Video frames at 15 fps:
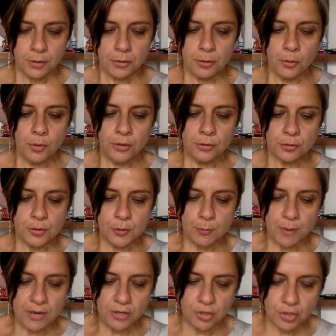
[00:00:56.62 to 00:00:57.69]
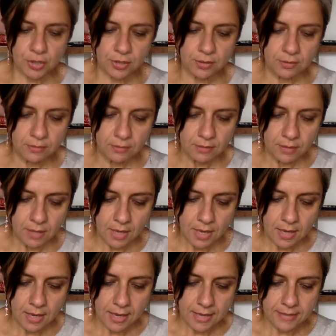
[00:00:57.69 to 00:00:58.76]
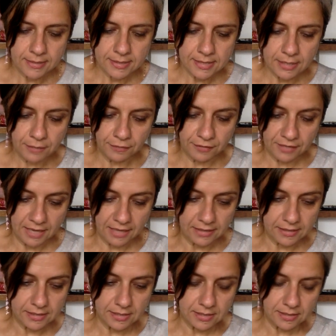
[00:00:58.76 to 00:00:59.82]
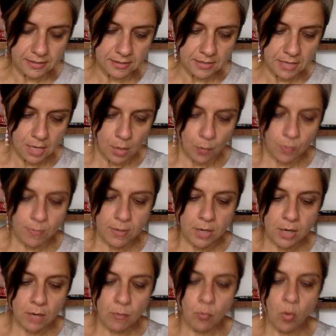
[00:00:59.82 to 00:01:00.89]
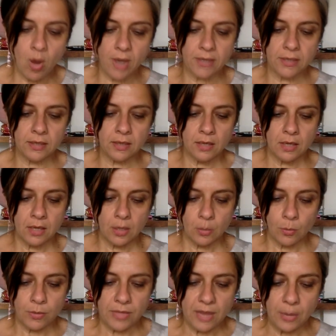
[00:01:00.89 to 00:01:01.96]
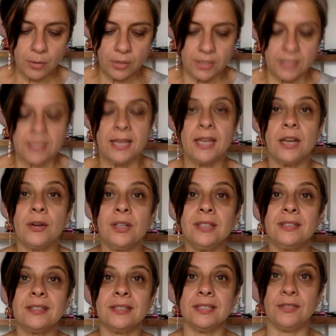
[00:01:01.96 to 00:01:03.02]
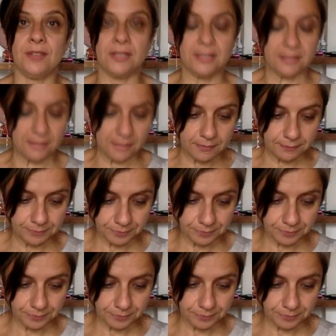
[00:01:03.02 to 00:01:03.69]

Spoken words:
Through introspection and self-analysis, we become one with our inherent divinity.